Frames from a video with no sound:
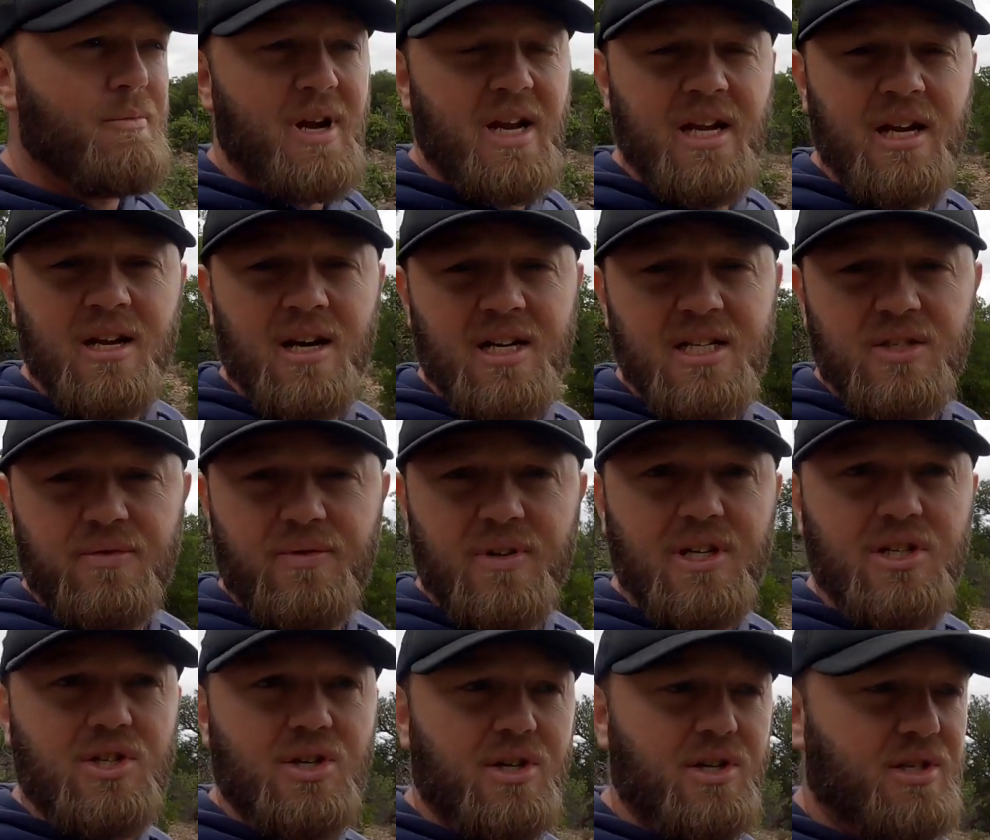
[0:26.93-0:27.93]
many nice
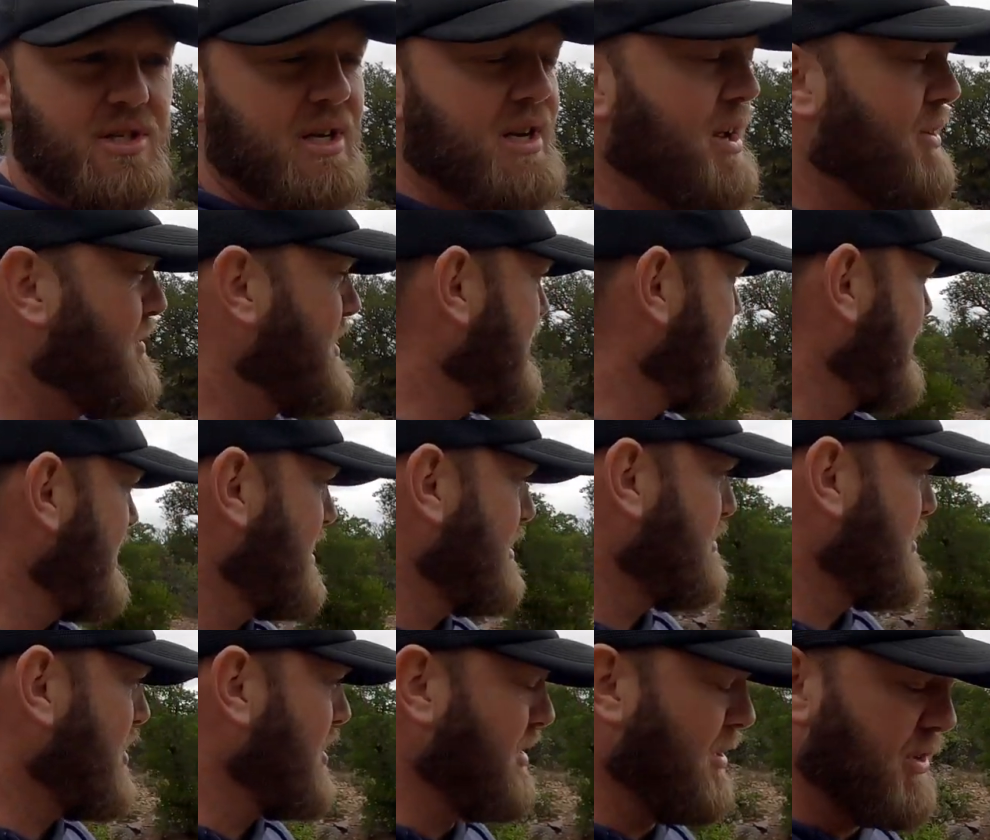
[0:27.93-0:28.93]
features and everything up
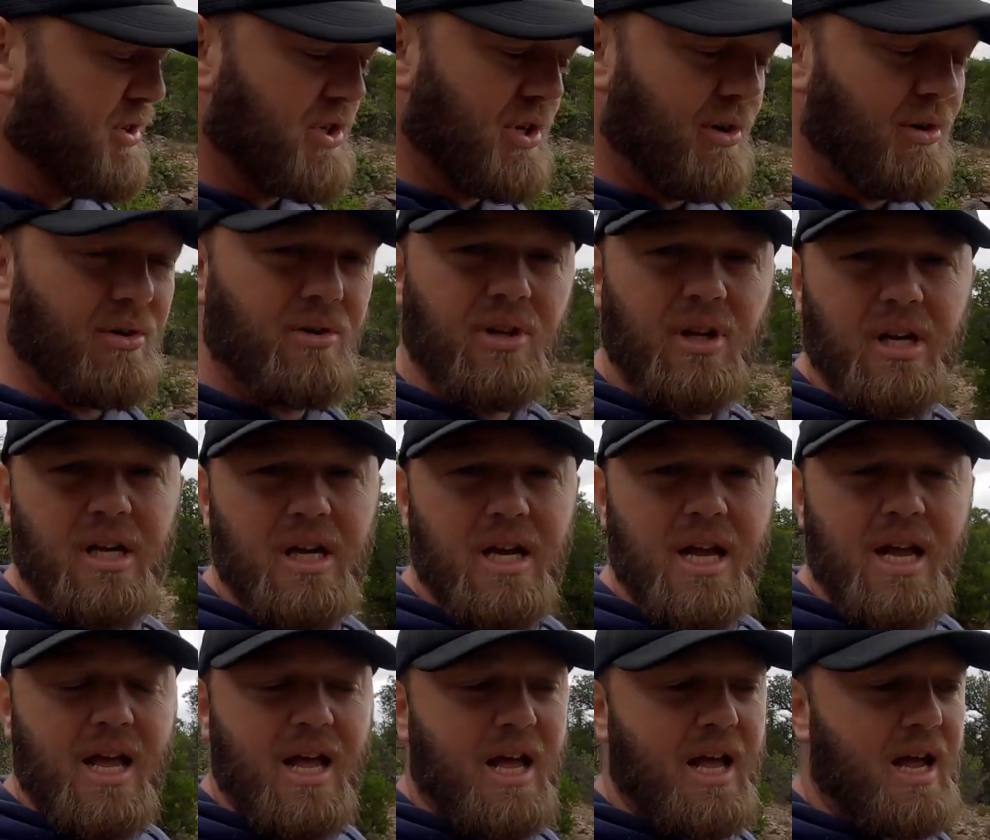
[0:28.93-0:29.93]
on this route,
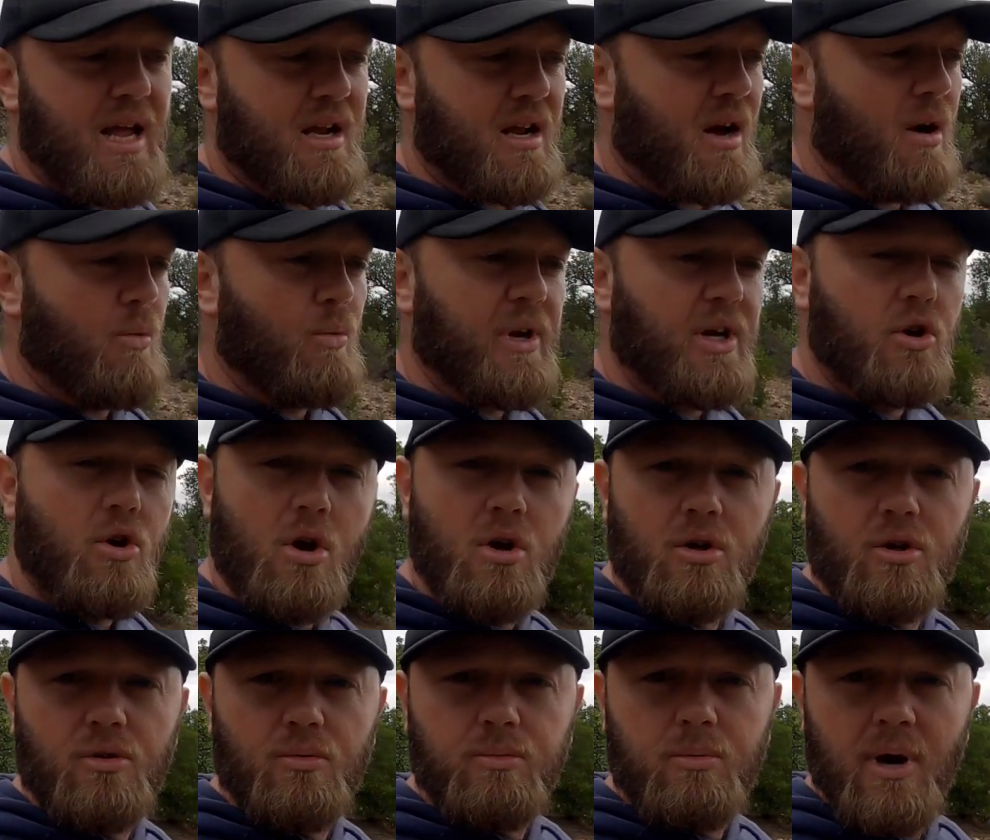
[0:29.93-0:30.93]
and we
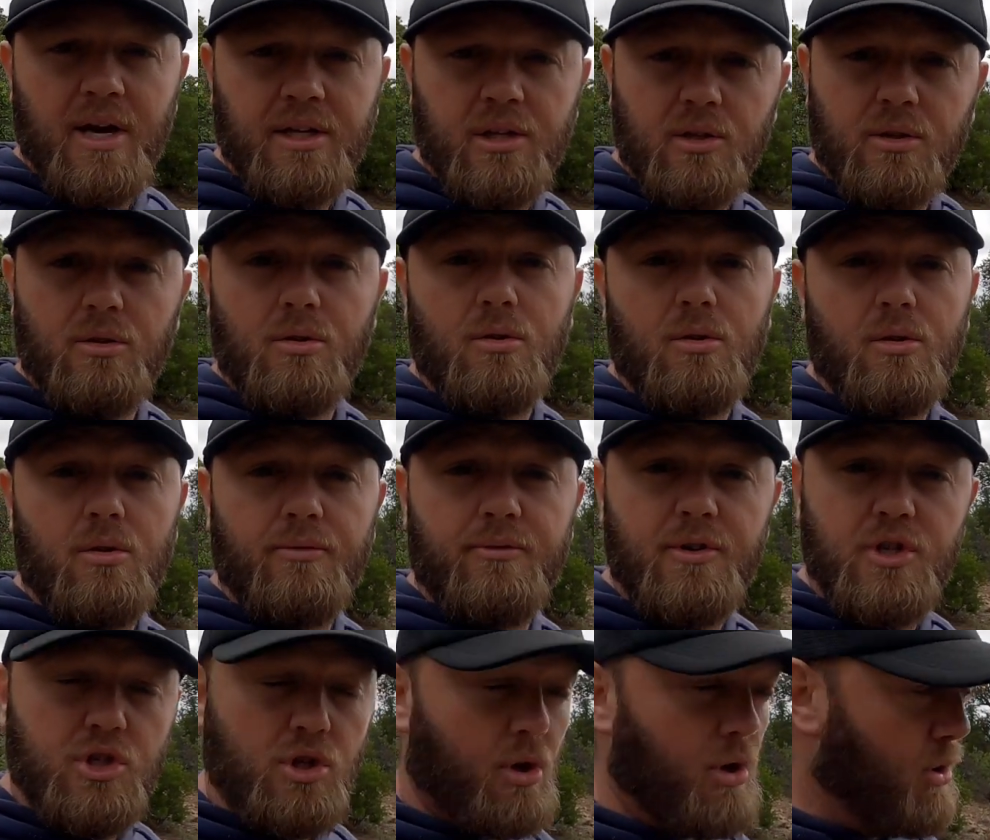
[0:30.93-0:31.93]
can't wait to do the
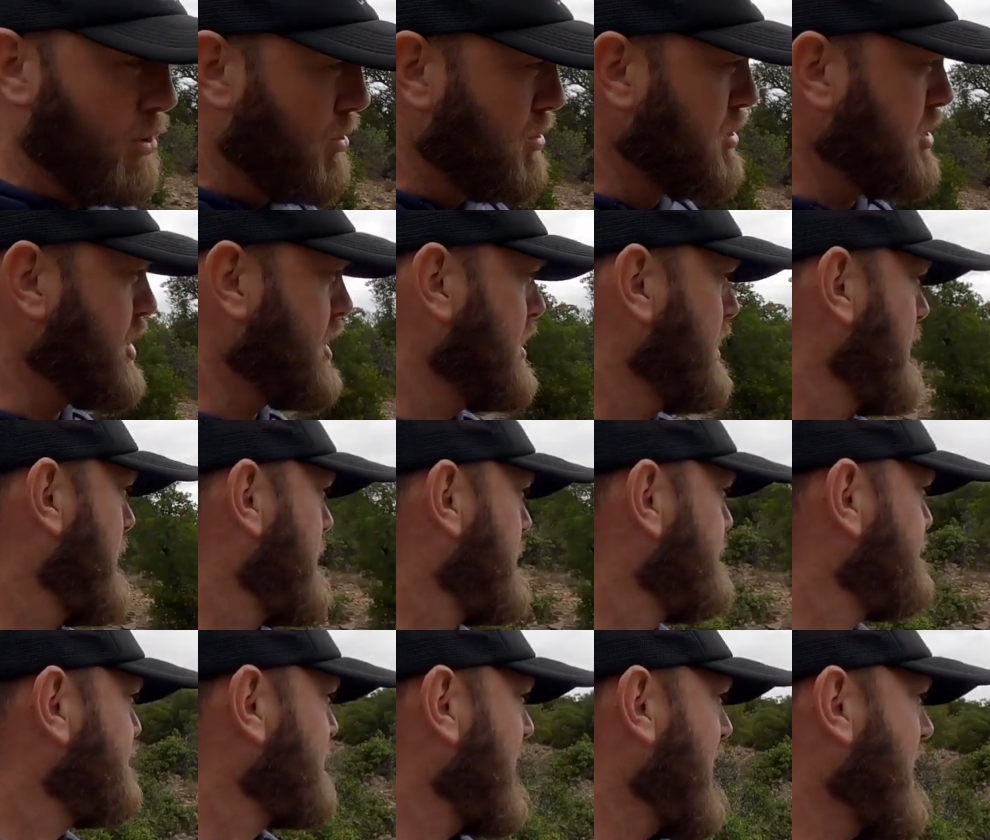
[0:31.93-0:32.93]
official launch.
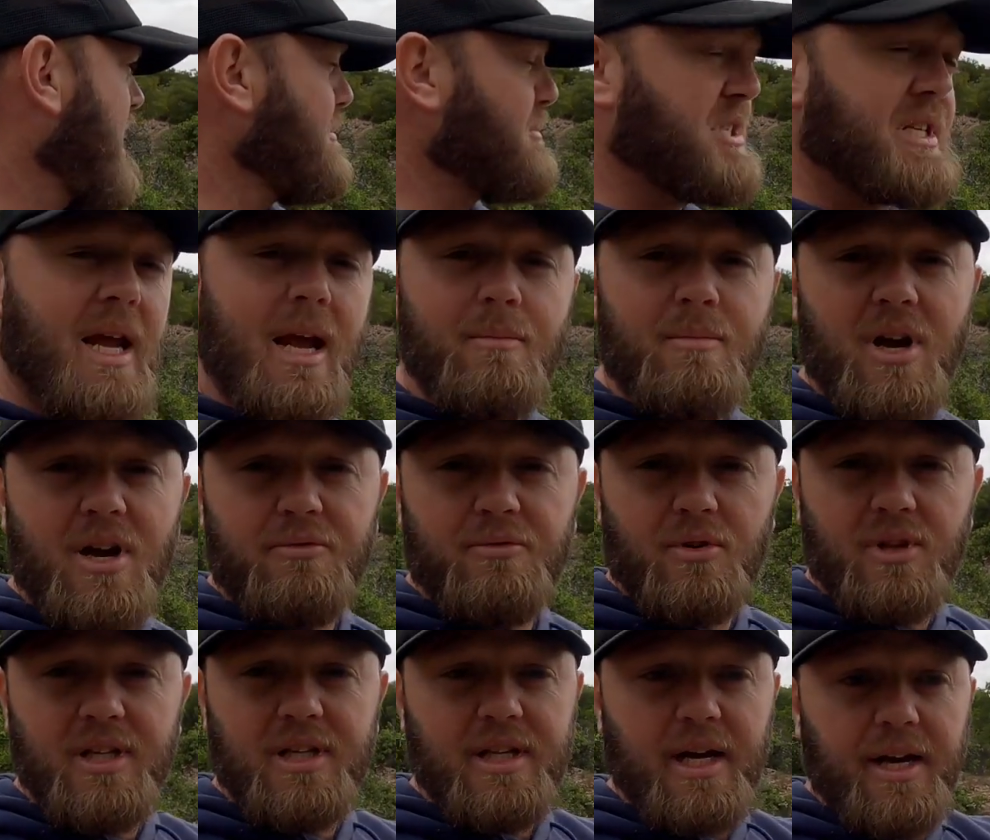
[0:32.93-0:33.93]
Stand by
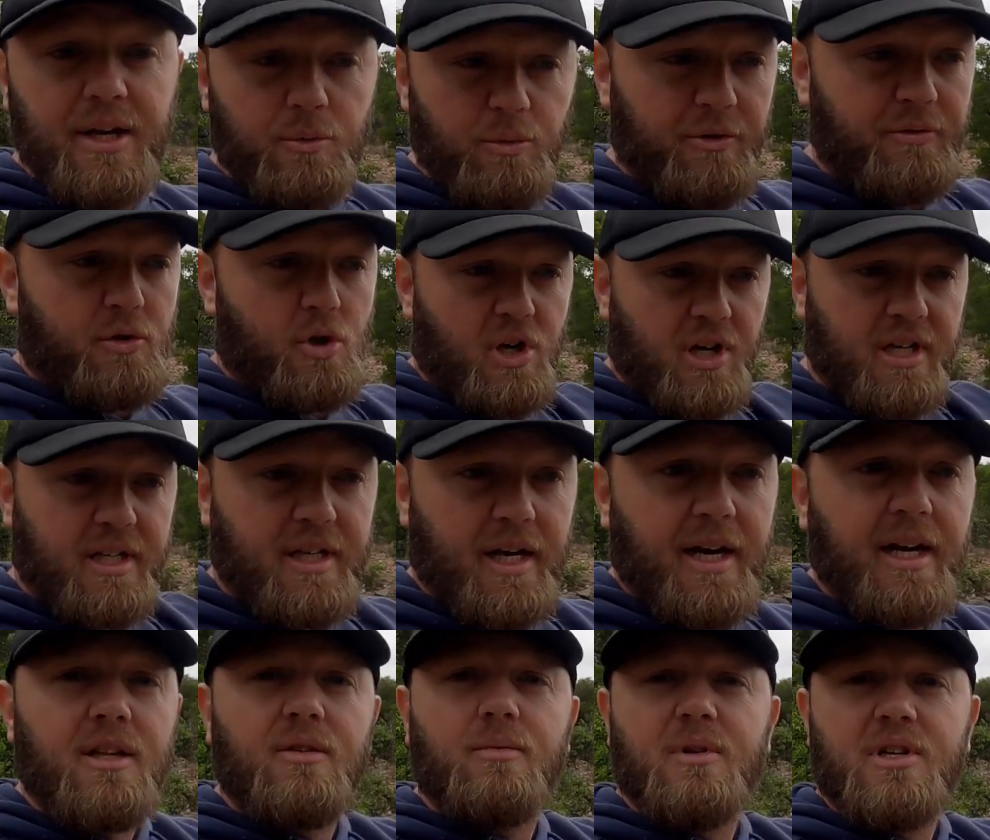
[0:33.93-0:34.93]
for the date. We've got a
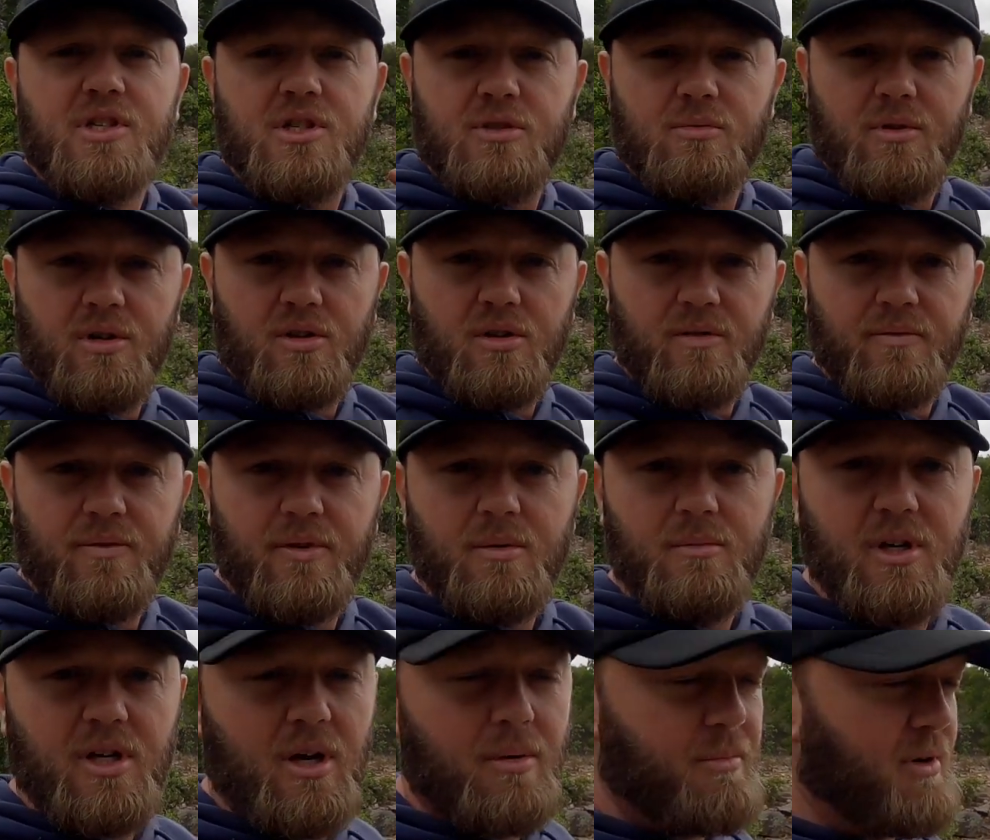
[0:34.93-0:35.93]
date. We just want to
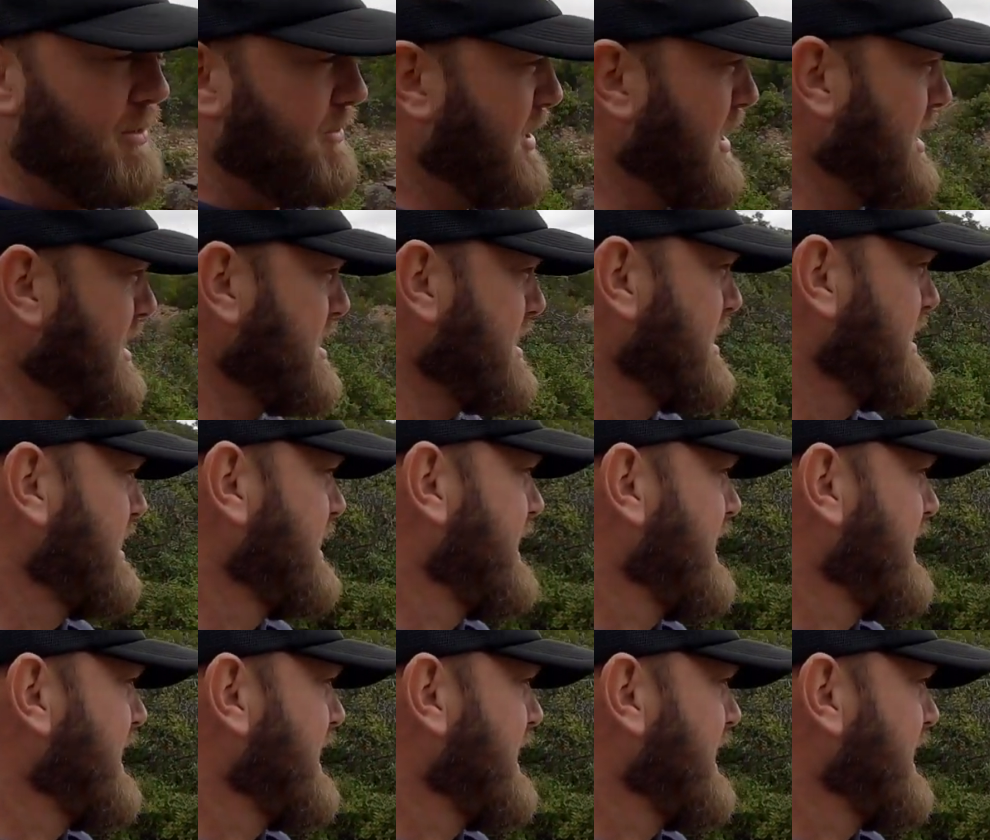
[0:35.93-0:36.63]
confirm a couple of things,